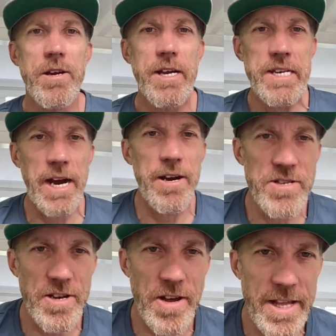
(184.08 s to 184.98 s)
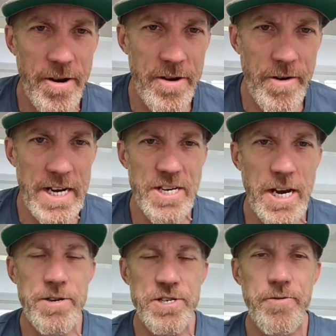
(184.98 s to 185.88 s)
and the tires look like they're in great
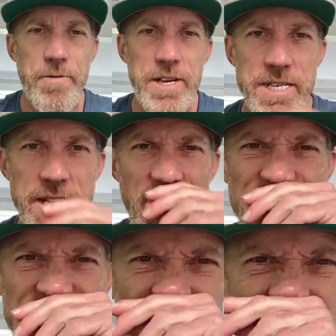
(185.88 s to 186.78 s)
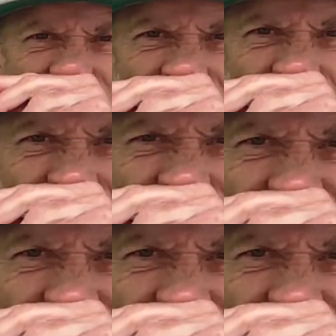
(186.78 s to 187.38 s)
shape. Did you replace the tires in your ownership?